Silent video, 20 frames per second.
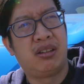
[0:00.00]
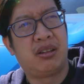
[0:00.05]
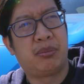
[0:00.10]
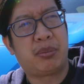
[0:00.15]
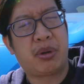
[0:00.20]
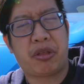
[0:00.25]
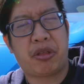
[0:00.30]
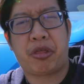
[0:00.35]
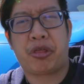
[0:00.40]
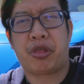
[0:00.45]

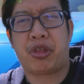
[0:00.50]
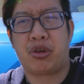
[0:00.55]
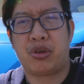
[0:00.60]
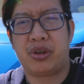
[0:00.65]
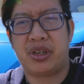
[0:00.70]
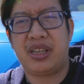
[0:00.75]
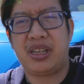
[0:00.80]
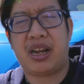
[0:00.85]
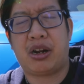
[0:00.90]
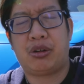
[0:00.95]
about
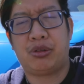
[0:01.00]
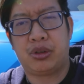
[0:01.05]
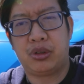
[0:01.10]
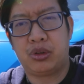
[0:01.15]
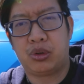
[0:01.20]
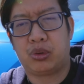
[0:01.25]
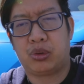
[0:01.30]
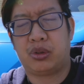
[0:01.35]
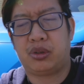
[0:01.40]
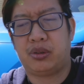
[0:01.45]
30 out the
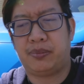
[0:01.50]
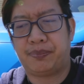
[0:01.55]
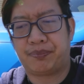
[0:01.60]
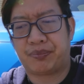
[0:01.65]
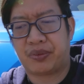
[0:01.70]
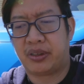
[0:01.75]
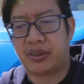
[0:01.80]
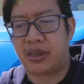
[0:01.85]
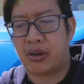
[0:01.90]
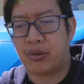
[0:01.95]
door,
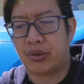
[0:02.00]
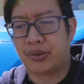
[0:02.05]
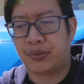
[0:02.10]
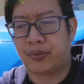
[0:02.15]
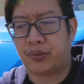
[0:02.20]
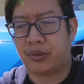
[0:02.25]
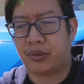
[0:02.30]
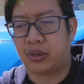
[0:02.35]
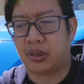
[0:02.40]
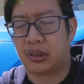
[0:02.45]
and that was
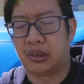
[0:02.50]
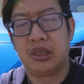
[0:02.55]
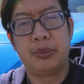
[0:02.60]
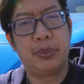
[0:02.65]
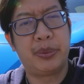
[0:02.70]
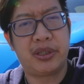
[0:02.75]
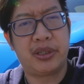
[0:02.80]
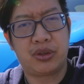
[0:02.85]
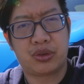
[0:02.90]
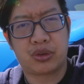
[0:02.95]
for the
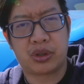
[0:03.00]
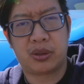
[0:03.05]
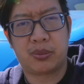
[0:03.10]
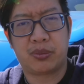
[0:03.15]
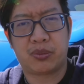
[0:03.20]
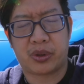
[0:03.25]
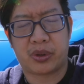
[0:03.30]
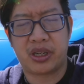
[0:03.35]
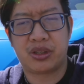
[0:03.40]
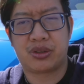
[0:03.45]
limited
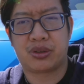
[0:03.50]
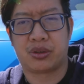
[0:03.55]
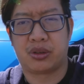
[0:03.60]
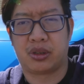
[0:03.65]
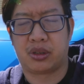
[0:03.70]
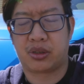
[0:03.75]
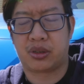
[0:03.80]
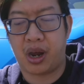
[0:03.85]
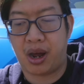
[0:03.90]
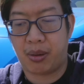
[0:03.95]
trim, right? So
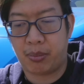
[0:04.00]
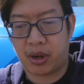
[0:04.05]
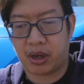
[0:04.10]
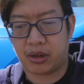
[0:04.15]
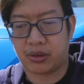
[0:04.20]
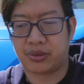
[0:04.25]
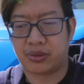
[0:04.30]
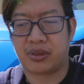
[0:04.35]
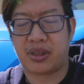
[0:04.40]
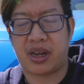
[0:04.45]
the top
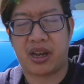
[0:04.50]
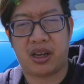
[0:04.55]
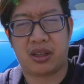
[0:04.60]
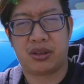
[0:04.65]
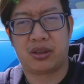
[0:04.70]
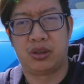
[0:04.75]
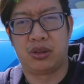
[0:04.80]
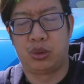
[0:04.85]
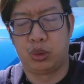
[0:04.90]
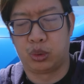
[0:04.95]
model, so that
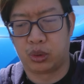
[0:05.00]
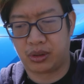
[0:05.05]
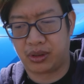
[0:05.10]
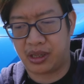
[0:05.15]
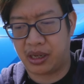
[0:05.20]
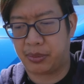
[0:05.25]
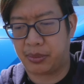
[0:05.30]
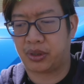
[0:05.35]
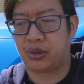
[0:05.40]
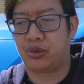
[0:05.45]
had the dual
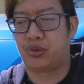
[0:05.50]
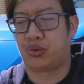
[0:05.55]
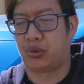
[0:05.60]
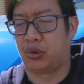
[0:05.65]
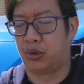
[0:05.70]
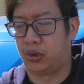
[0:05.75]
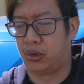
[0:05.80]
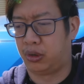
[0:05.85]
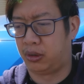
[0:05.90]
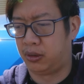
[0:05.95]
climate
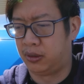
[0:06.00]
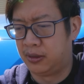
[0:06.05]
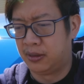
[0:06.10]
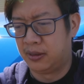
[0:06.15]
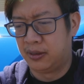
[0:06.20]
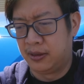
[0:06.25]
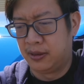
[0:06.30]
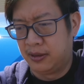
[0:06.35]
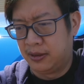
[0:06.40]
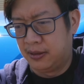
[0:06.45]
control,
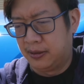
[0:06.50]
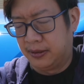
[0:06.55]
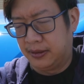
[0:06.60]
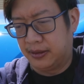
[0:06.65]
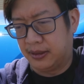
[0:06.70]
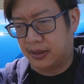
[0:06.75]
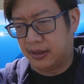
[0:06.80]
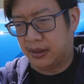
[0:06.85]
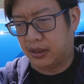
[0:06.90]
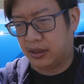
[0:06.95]

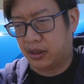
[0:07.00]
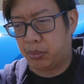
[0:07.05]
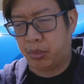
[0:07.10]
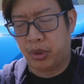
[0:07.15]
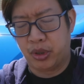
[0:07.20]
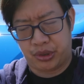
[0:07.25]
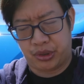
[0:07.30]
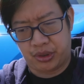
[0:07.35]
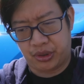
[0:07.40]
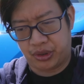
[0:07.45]
the
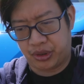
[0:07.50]
push to